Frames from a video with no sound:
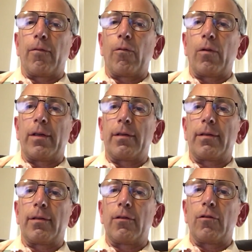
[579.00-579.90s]
for
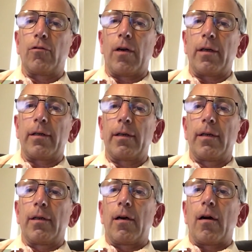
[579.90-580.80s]
this drug,
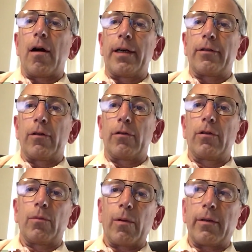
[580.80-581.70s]
higher
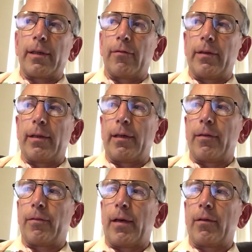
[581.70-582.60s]
doses were given and they
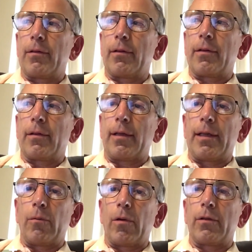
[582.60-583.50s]
found that
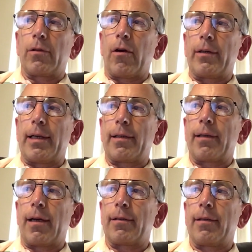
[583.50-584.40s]
there was cardiac
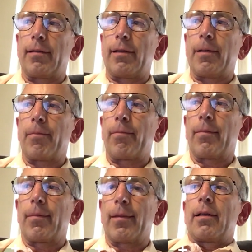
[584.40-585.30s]
toxicity.
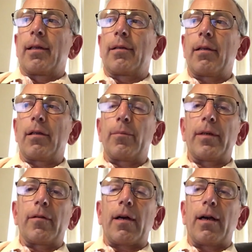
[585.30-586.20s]
There's a little
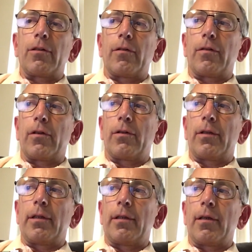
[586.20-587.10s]
bit of
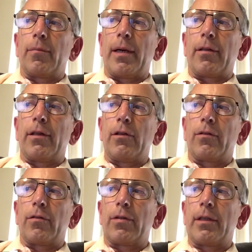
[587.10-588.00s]
controversy about the
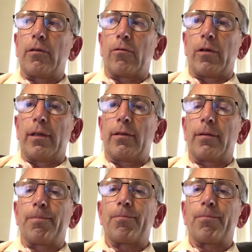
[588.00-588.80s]
use of steroids.